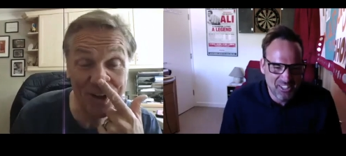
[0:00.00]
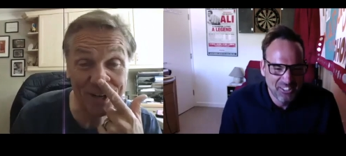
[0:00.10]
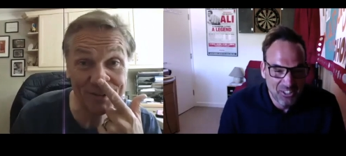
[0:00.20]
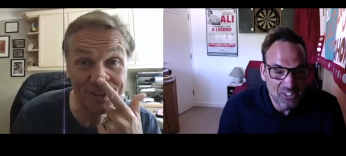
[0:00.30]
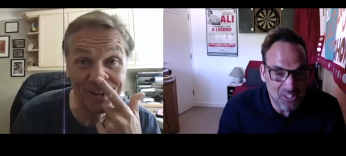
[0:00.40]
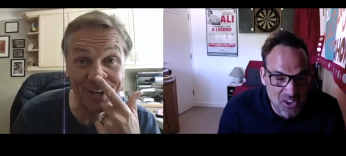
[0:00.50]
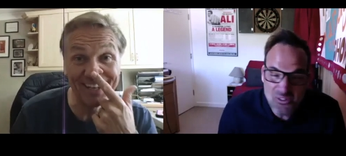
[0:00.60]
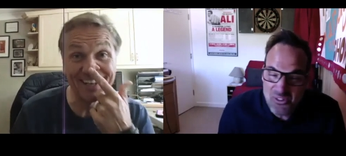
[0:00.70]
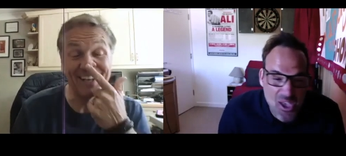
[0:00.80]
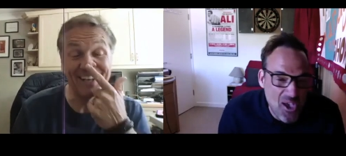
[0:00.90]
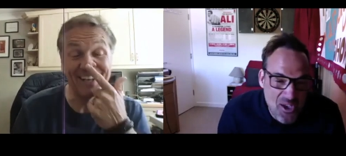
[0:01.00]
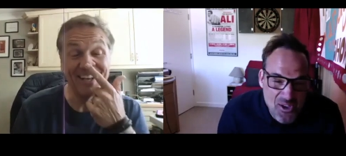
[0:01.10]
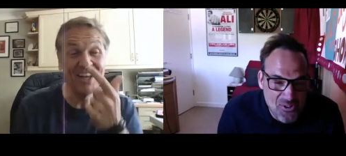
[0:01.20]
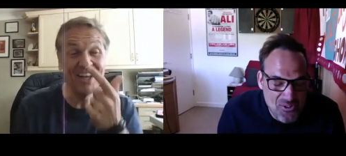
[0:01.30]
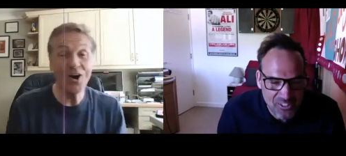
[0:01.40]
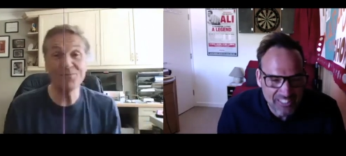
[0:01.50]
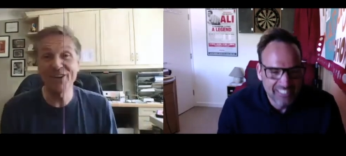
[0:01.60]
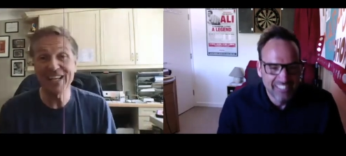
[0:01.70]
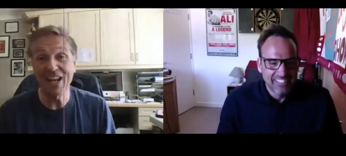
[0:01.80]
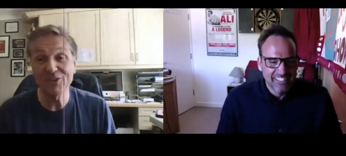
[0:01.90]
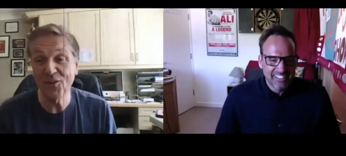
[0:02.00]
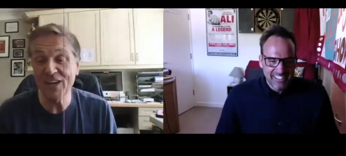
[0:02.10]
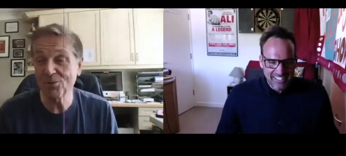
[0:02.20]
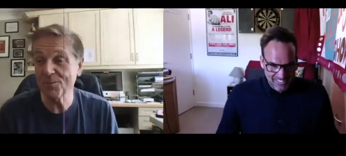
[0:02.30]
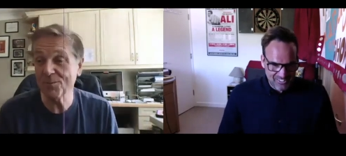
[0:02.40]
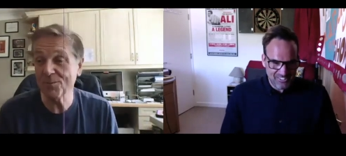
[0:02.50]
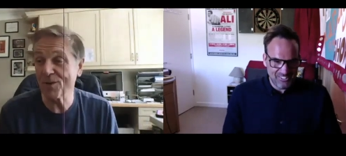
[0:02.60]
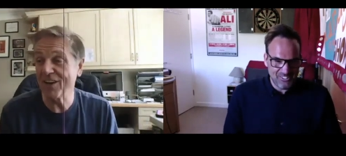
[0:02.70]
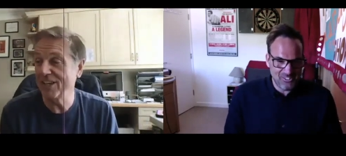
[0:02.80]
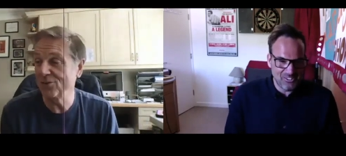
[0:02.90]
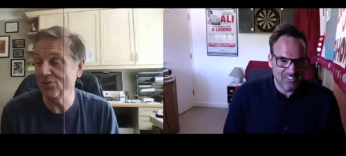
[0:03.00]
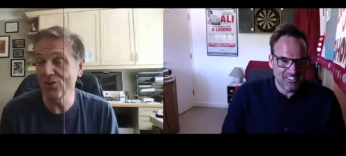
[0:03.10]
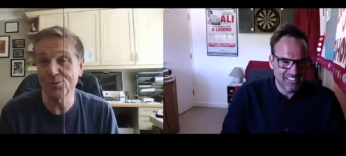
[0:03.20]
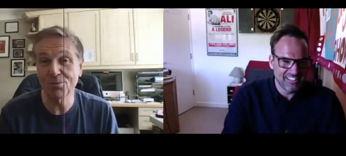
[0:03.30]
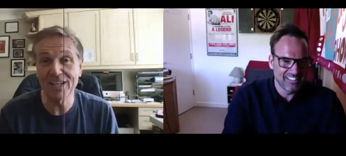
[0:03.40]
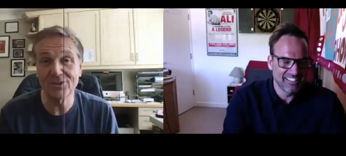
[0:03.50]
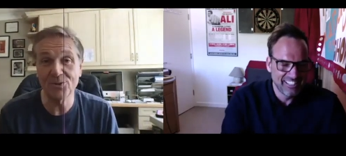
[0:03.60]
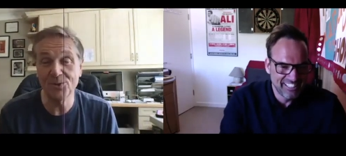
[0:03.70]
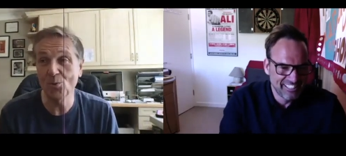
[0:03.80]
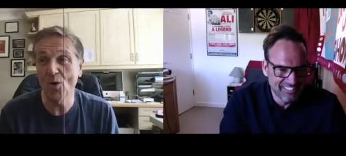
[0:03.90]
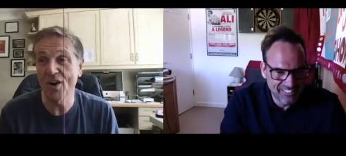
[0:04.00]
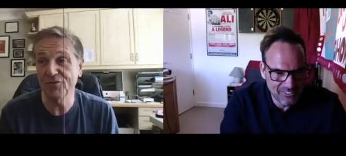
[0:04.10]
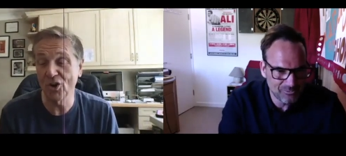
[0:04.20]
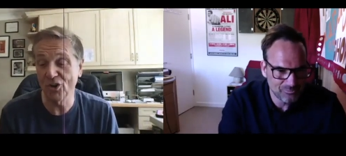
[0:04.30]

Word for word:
Speaker 1: don't I? I'm very close friends with Brad. I introduced Brad to his wife, Donna.